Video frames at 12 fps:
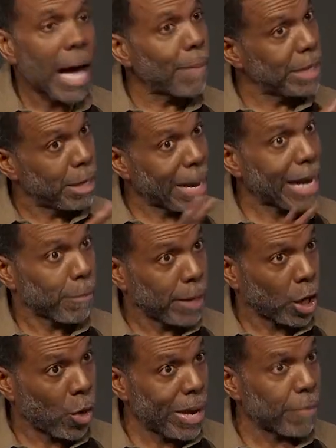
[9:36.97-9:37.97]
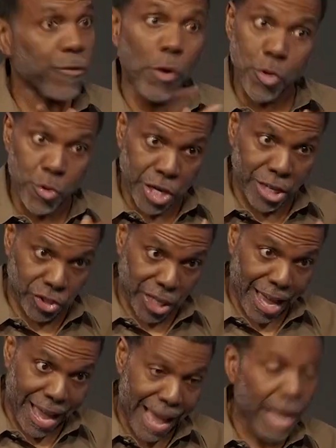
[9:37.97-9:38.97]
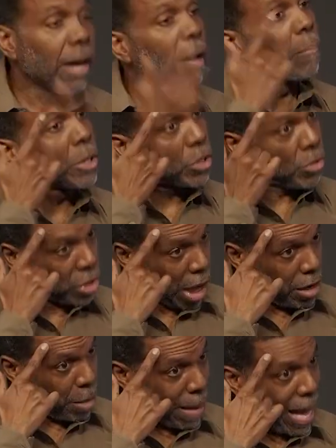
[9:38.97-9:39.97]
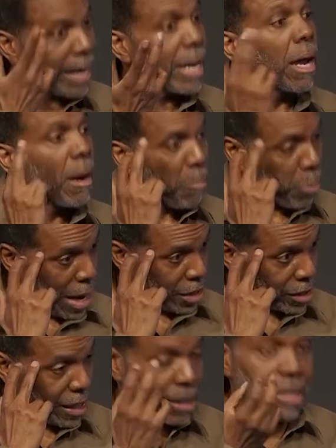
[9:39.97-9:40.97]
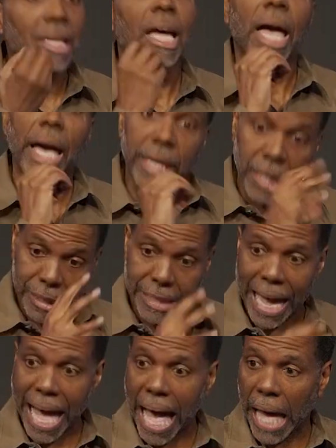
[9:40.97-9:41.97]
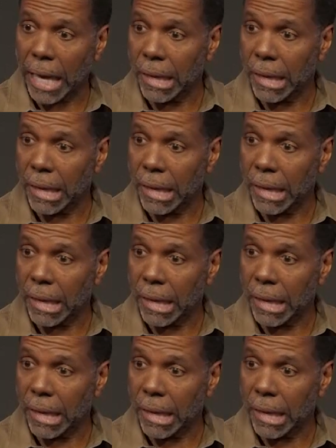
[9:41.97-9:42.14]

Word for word: I mean, it might have been quick before you cussed her out, but you thought about it, processed it, and cussed her out.